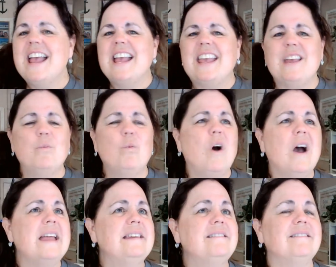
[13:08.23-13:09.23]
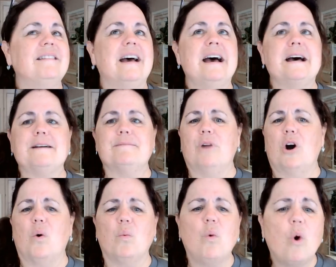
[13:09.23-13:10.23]
he won
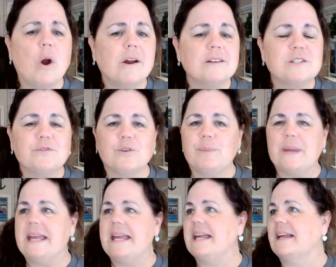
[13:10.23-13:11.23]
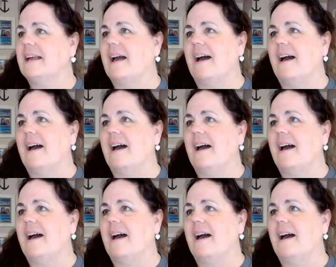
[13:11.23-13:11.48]
awards for being